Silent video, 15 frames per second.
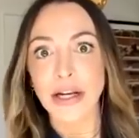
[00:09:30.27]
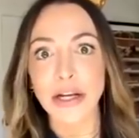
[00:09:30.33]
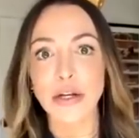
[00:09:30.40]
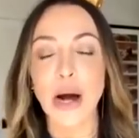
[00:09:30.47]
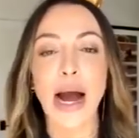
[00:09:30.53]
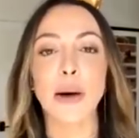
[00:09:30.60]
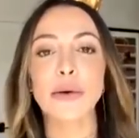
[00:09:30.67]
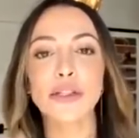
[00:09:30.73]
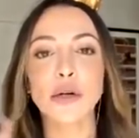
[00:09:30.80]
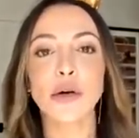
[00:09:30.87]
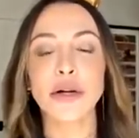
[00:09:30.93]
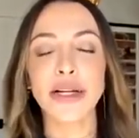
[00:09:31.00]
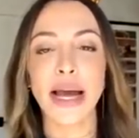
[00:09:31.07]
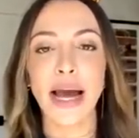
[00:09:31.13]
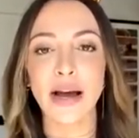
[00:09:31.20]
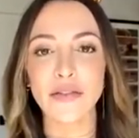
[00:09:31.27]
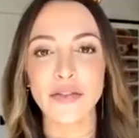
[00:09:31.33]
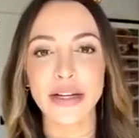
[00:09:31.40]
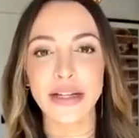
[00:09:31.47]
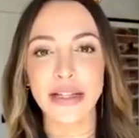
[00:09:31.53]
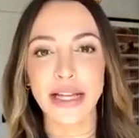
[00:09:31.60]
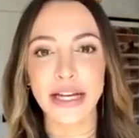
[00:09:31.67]
no, I was no, already you.
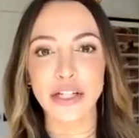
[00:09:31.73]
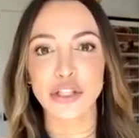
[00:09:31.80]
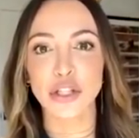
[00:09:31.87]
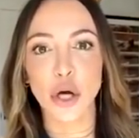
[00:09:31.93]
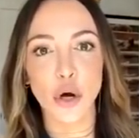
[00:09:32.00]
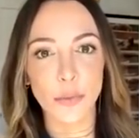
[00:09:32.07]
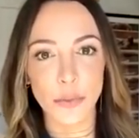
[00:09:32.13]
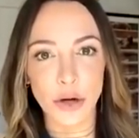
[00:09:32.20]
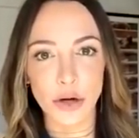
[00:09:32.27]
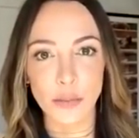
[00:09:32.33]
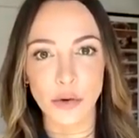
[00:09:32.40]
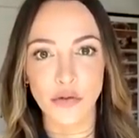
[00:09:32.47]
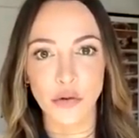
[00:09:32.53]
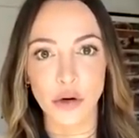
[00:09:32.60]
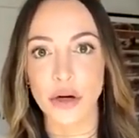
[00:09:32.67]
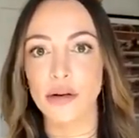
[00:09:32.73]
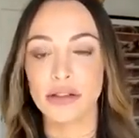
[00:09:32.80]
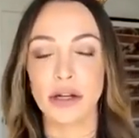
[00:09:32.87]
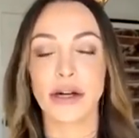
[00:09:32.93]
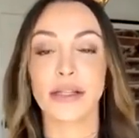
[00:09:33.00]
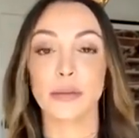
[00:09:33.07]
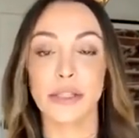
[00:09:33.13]
having like Jomo before. Oh,
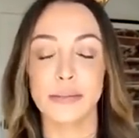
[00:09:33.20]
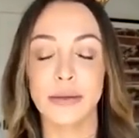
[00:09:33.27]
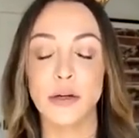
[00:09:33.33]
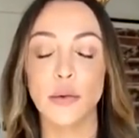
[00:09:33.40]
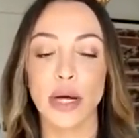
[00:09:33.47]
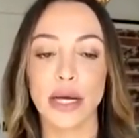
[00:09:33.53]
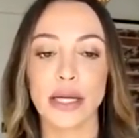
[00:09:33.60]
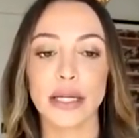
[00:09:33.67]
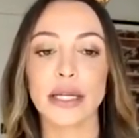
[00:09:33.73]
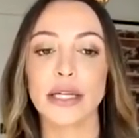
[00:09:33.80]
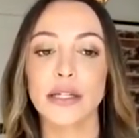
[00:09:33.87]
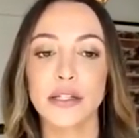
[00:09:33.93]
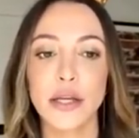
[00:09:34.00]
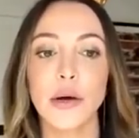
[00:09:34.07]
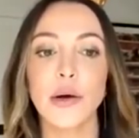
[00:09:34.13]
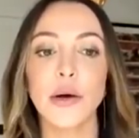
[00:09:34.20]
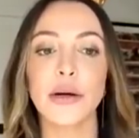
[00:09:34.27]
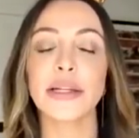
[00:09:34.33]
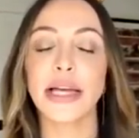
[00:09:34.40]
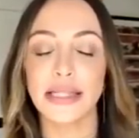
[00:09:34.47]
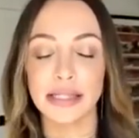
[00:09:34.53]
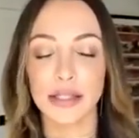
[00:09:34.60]
sorry, it's supposed to be quick. So
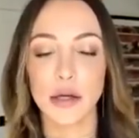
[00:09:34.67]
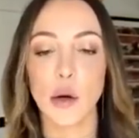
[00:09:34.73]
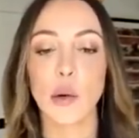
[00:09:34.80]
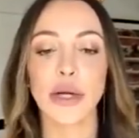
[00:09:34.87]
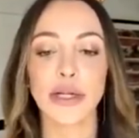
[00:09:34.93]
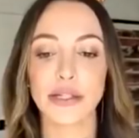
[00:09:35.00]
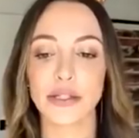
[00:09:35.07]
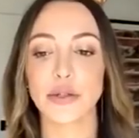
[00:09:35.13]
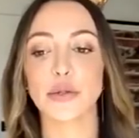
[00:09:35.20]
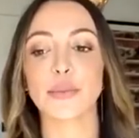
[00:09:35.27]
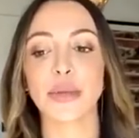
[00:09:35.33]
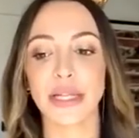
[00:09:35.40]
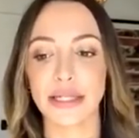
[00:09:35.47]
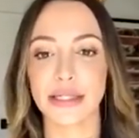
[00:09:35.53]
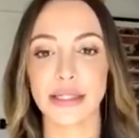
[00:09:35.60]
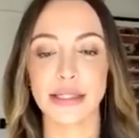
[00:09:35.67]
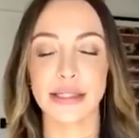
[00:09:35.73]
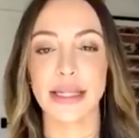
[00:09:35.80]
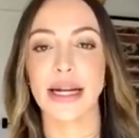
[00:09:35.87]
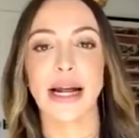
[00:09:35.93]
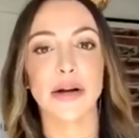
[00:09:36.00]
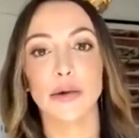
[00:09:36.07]
yes, going to places
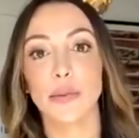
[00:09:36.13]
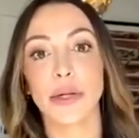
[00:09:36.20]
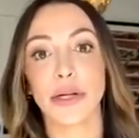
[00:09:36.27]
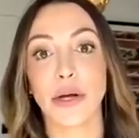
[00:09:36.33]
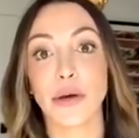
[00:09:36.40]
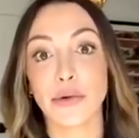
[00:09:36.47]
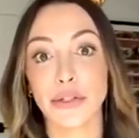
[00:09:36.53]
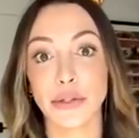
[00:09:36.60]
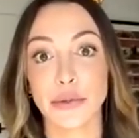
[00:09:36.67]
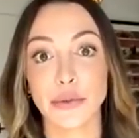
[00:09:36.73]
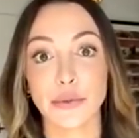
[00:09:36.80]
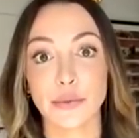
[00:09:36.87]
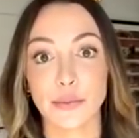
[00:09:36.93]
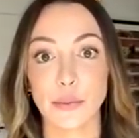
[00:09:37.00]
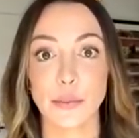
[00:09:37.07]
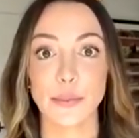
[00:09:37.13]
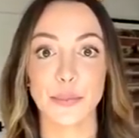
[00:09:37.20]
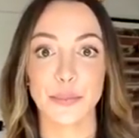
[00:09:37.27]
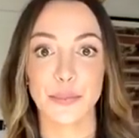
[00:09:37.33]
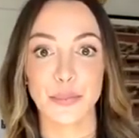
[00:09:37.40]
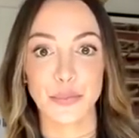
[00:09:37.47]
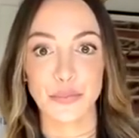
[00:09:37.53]
that I don't want to go to.
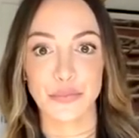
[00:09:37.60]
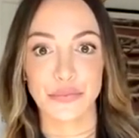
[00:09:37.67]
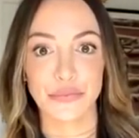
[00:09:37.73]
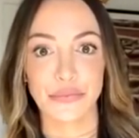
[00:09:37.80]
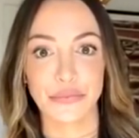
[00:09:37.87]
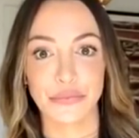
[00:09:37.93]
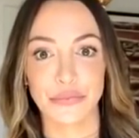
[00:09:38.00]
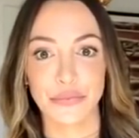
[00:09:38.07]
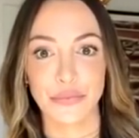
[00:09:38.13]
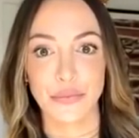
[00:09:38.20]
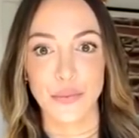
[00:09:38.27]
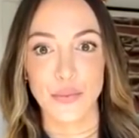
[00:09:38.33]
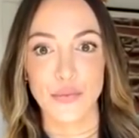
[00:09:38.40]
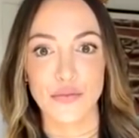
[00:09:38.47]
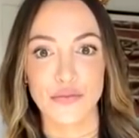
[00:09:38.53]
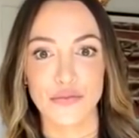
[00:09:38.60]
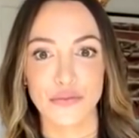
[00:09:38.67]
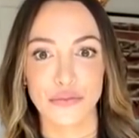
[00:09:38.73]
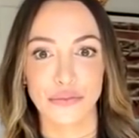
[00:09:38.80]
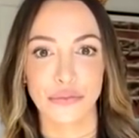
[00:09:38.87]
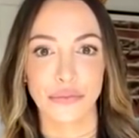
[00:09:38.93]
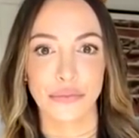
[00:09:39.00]
Going going to parties, I
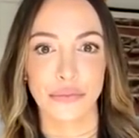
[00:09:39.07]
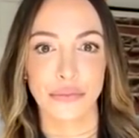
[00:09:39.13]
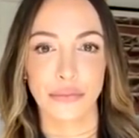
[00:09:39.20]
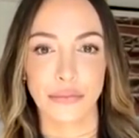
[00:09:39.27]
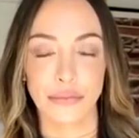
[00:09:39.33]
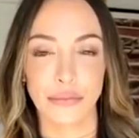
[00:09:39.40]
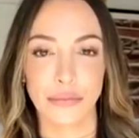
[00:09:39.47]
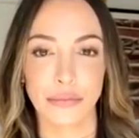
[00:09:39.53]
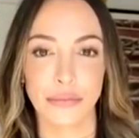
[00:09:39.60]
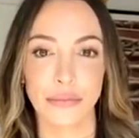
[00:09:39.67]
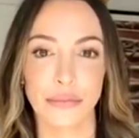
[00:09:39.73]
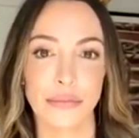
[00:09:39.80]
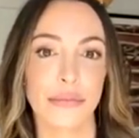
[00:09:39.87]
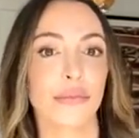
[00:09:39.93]
love saying no to that. Best